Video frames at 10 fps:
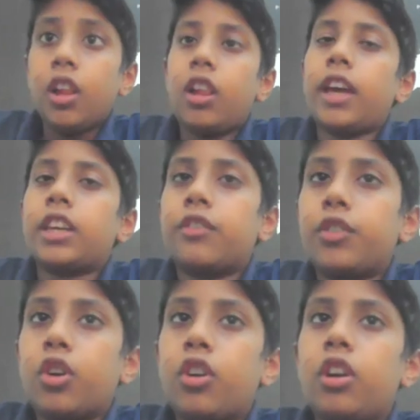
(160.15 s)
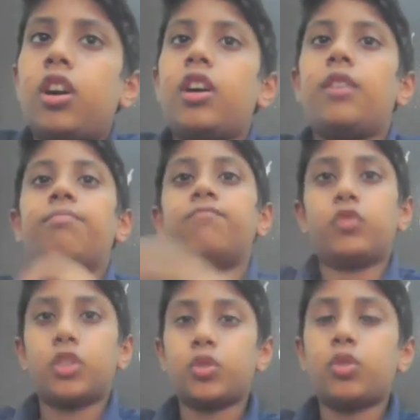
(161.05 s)
like if you're
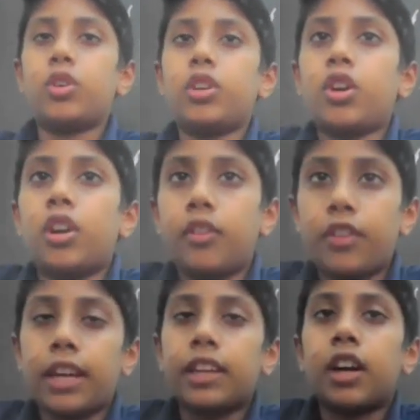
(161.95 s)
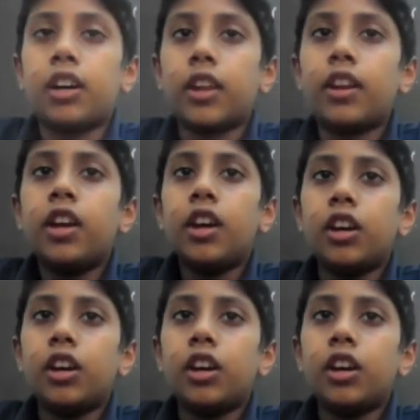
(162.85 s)
so you're if you're like younger than